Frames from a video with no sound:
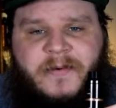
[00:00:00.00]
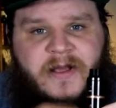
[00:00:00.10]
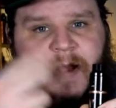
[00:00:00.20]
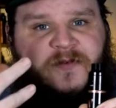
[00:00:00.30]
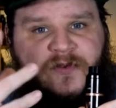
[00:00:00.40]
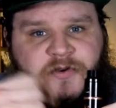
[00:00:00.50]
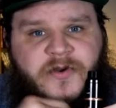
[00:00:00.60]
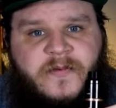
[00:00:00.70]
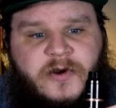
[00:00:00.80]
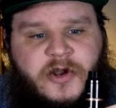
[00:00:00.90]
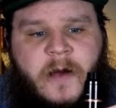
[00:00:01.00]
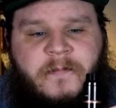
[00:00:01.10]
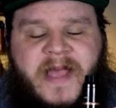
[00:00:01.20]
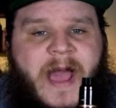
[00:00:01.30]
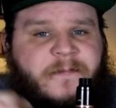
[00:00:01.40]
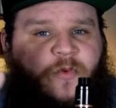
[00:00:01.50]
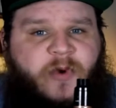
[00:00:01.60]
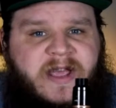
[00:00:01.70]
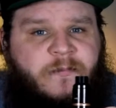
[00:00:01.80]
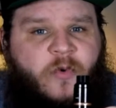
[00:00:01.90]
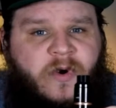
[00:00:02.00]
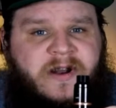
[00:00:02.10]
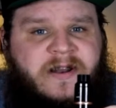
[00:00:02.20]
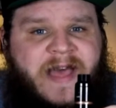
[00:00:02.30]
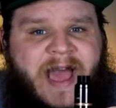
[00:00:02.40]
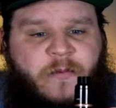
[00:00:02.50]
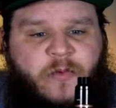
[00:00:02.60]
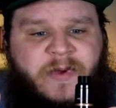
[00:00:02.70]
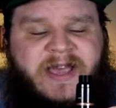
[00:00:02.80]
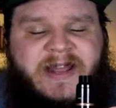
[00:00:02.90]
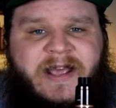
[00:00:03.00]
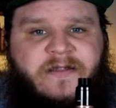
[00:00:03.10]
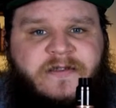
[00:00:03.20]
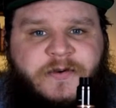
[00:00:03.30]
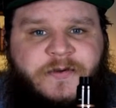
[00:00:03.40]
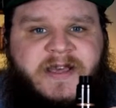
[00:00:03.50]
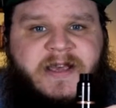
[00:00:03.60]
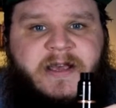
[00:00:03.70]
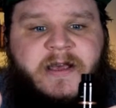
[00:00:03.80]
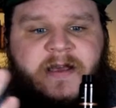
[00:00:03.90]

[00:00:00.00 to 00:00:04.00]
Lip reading: It comes with two different top caps. We'll get more into that when we get into the